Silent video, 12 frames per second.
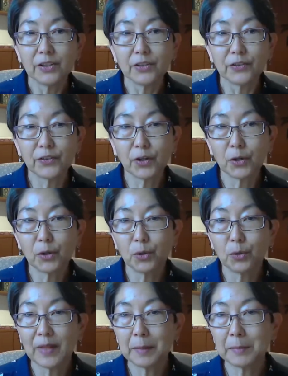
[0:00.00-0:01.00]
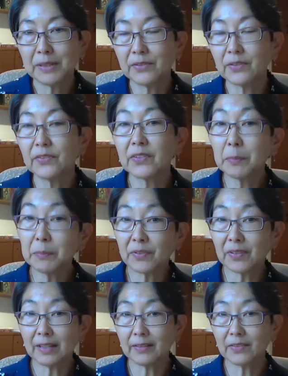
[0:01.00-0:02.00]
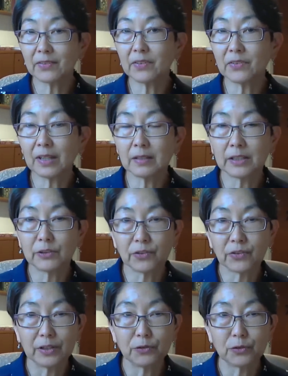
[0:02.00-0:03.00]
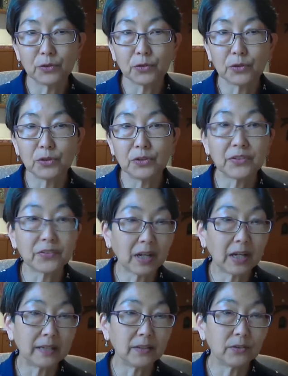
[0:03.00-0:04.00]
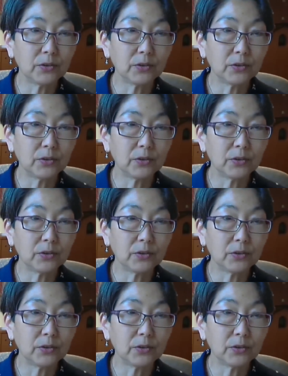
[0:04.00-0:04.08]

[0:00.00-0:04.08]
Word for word: So that means in some states, the state legislatures could decide